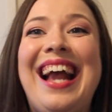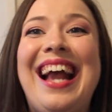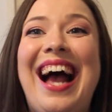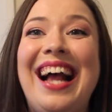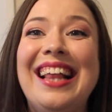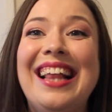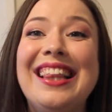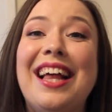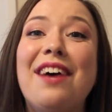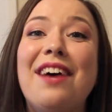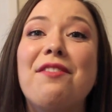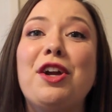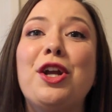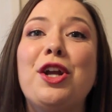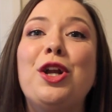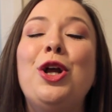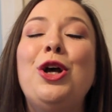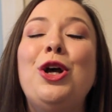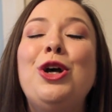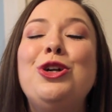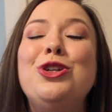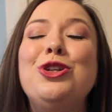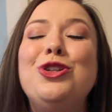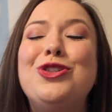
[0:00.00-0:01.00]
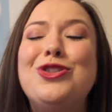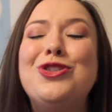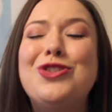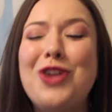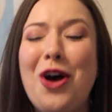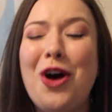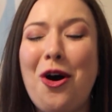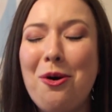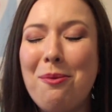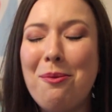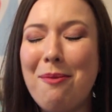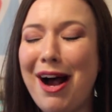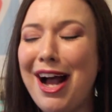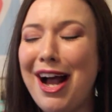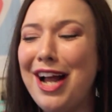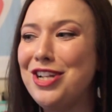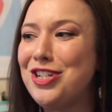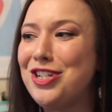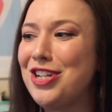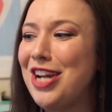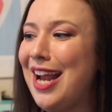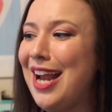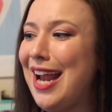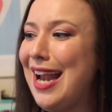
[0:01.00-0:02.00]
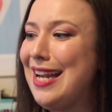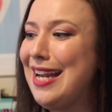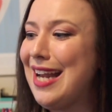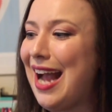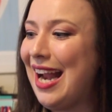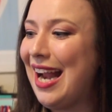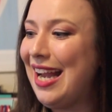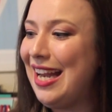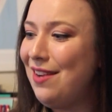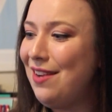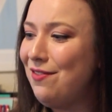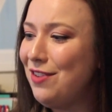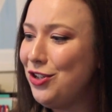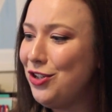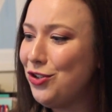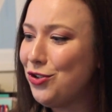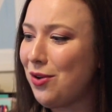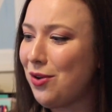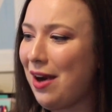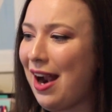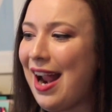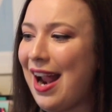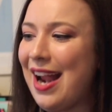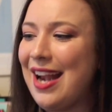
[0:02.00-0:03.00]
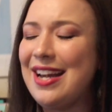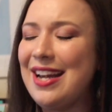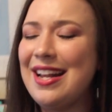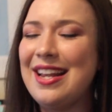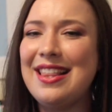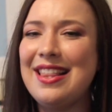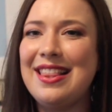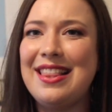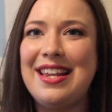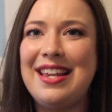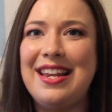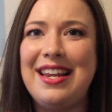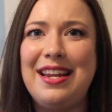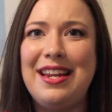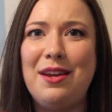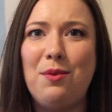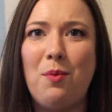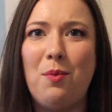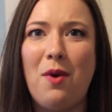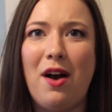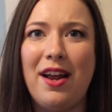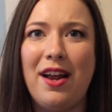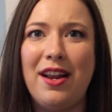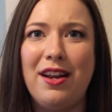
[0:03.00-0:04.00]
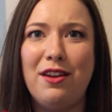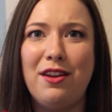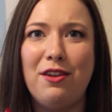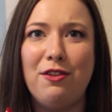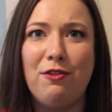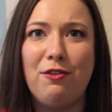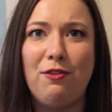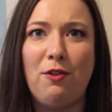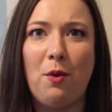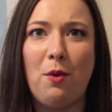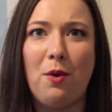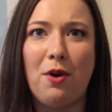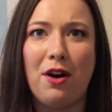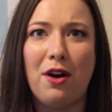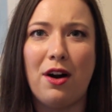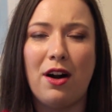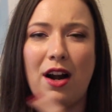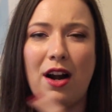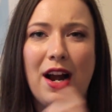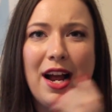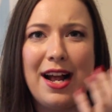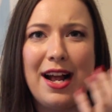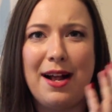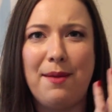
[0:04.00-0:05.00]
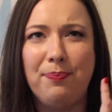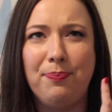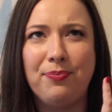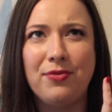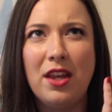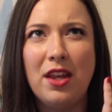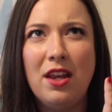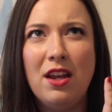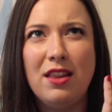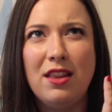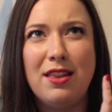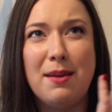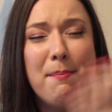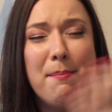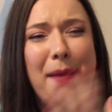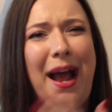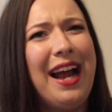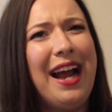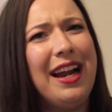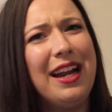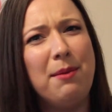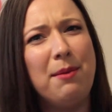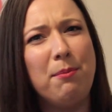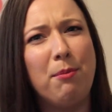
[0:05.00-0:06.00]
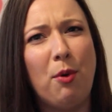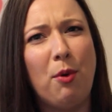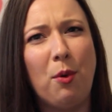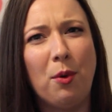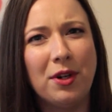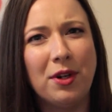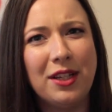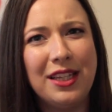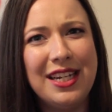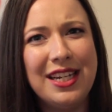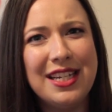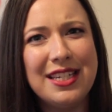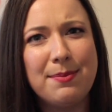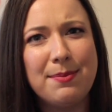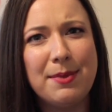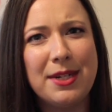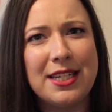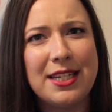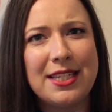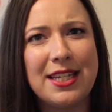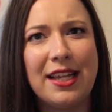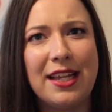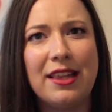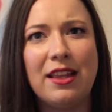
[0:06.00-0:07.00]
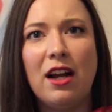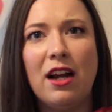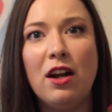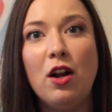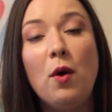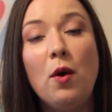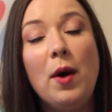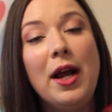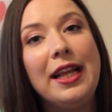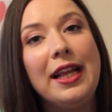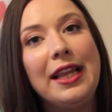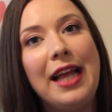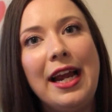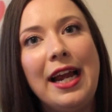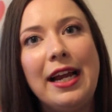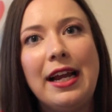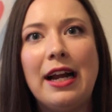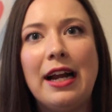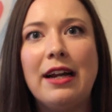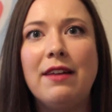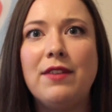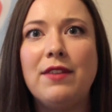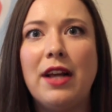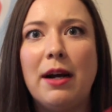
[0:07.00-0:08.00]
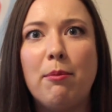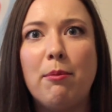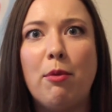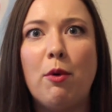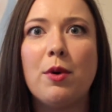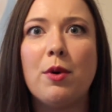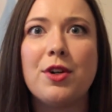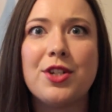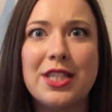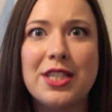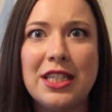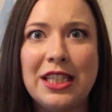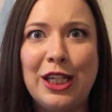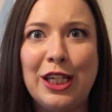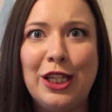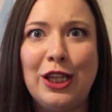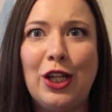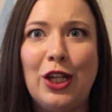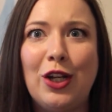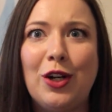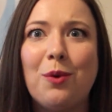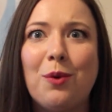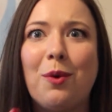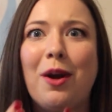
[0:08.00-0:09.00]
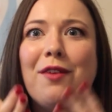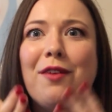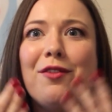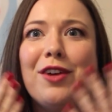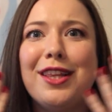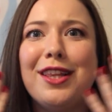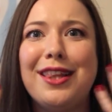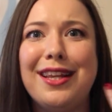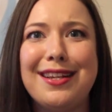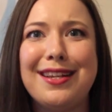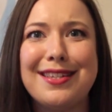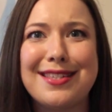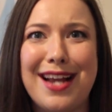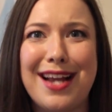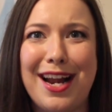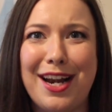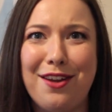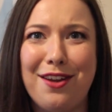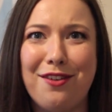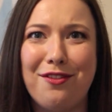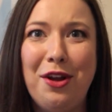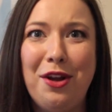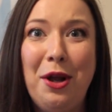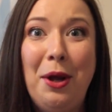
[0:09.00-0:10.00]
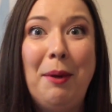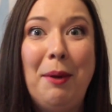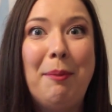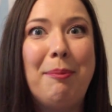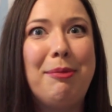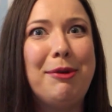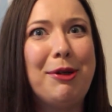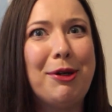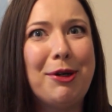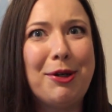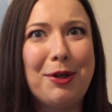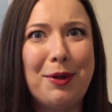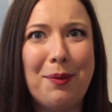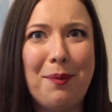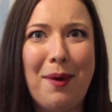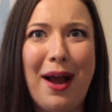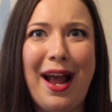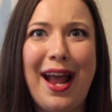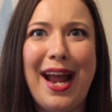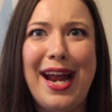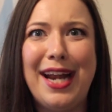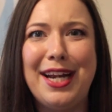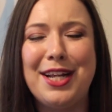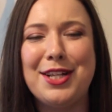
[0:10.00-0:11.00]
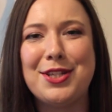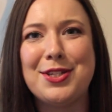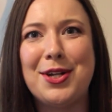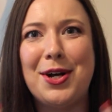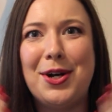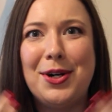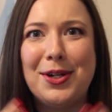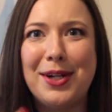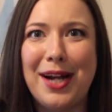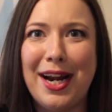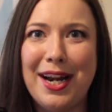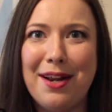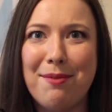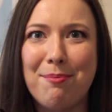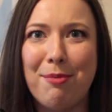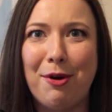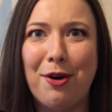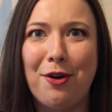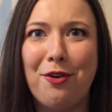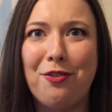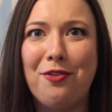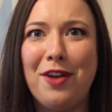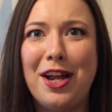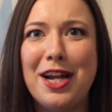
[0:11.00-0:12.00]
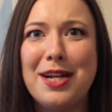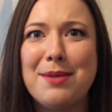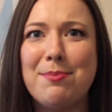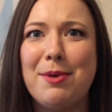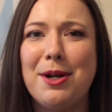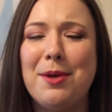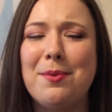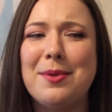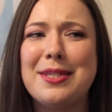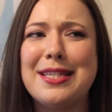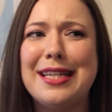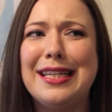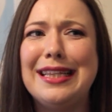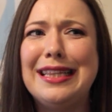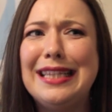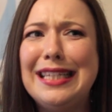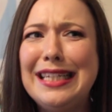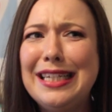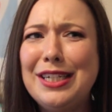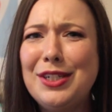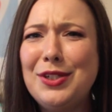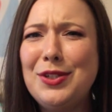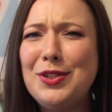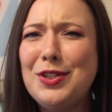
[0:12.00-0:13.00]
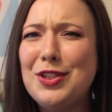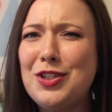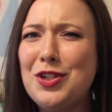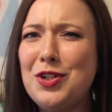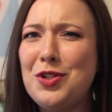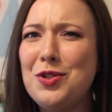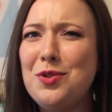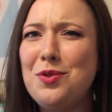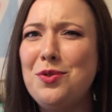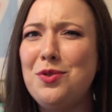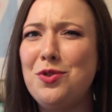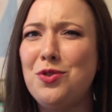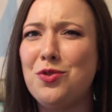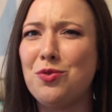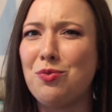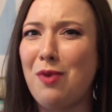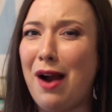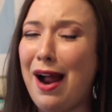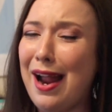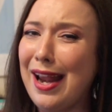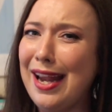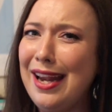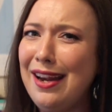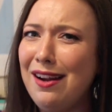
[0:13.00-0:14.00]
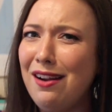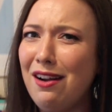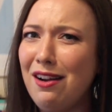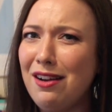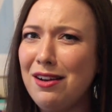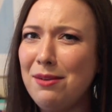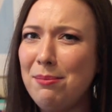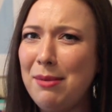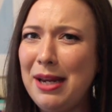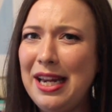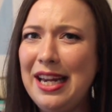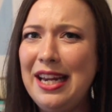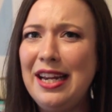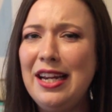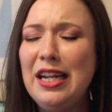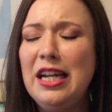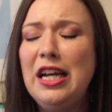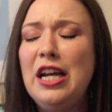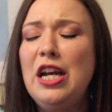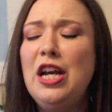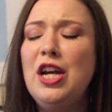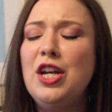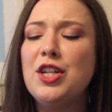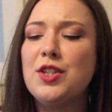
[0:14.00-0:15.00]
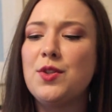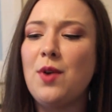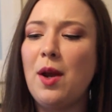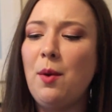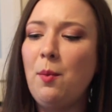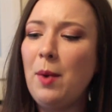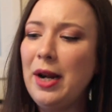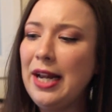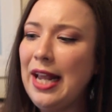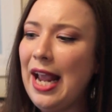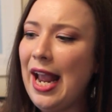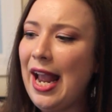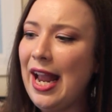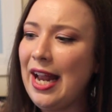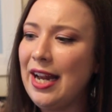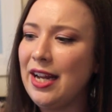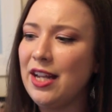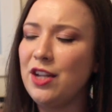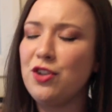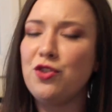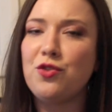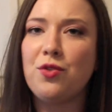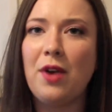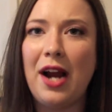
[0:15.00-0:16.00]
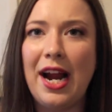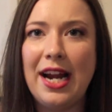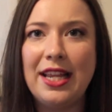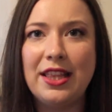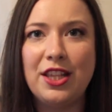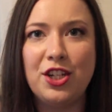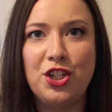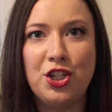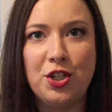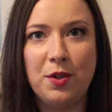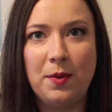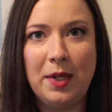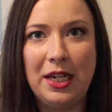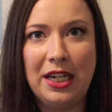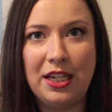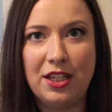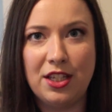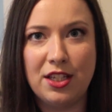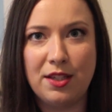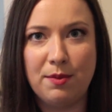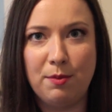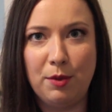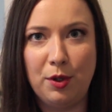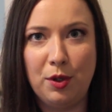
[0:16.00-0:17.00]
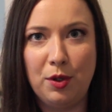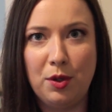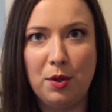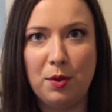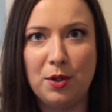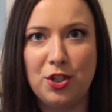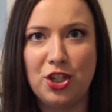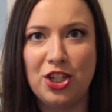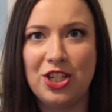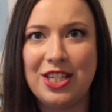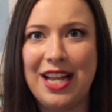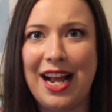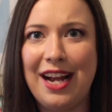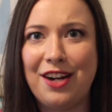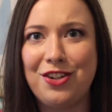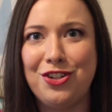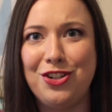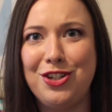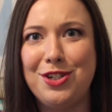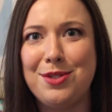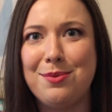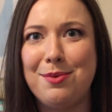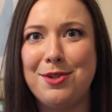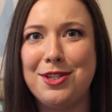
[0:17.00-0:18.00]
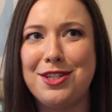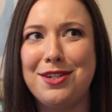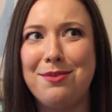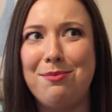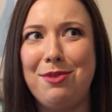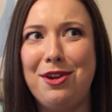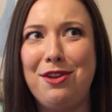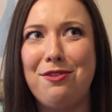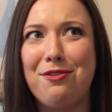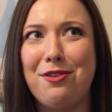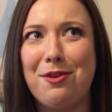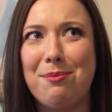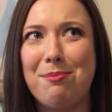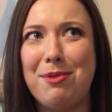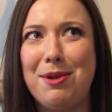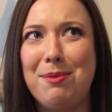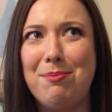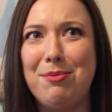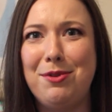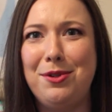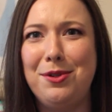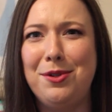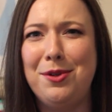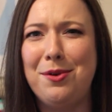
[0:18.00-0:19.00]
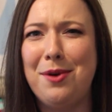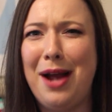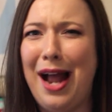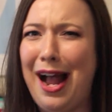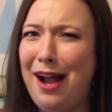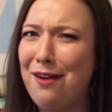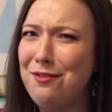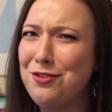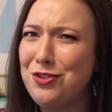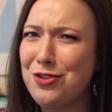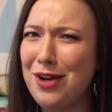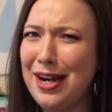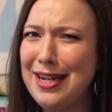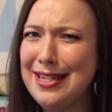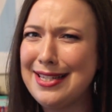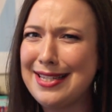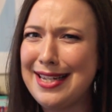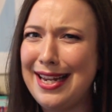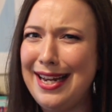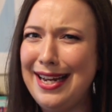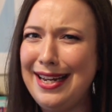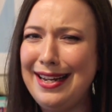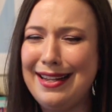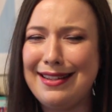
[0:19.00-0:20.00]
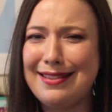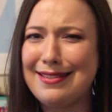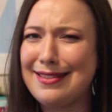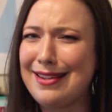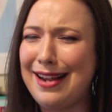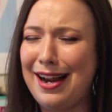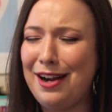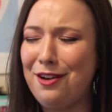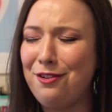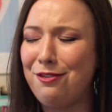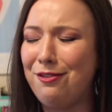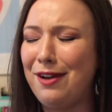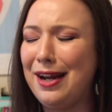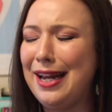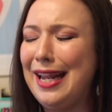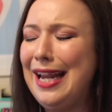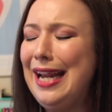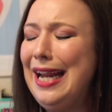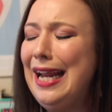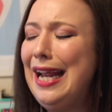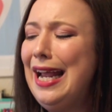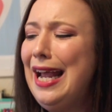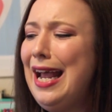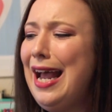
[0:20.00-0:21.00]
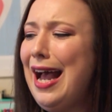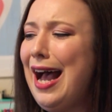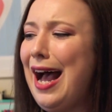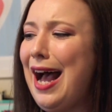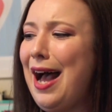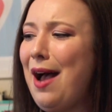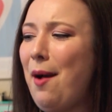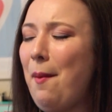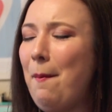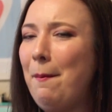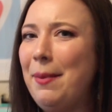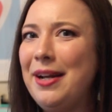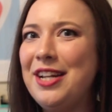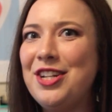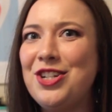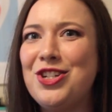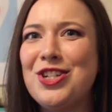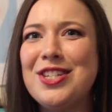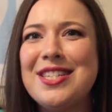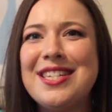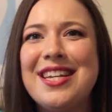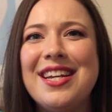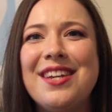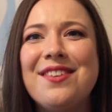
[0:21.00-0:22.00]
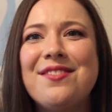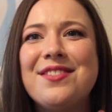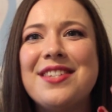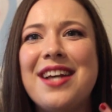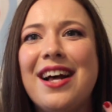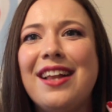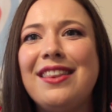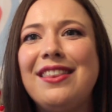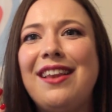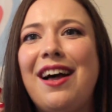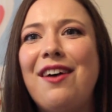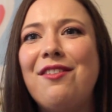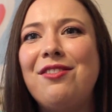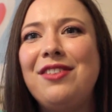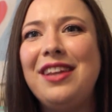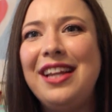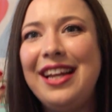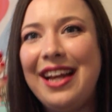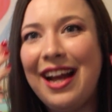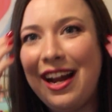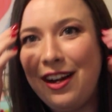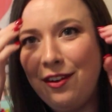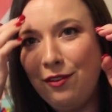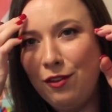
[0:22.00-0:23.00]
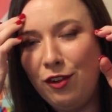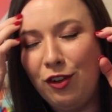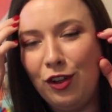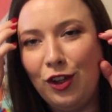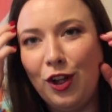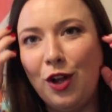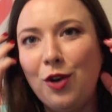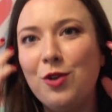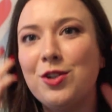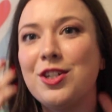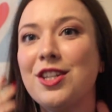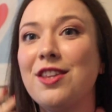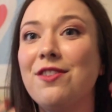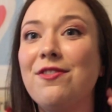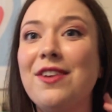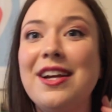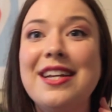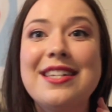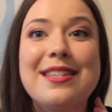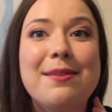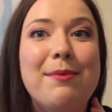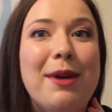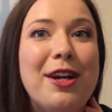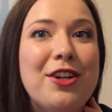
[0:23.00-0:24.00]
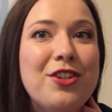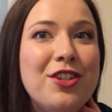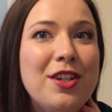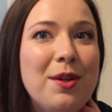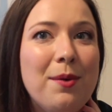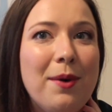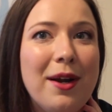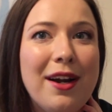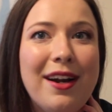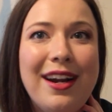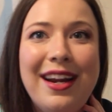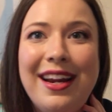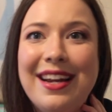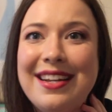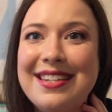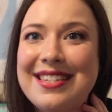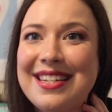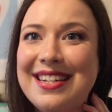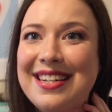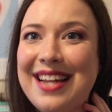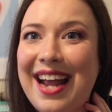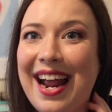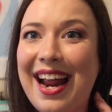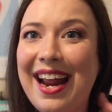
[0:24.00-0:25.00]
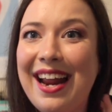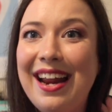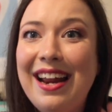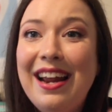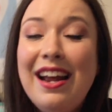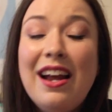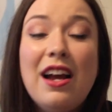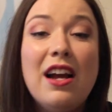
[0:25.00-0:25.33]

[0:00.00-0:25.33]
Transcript: I love it so much, and I even tried the one for the matte and poreless, because I thought, oh, I like kind of that porcelain look where everything's kind of blurred away and it's all kind of perfect, but it was a little too drying on me. So I went ahead and tried the Dewy and Smooth, which is actually supposed to be for people who have dry skin. It's kind of funny, but it just gives a lovely kind of glow to the face. I'm actually wearing it today.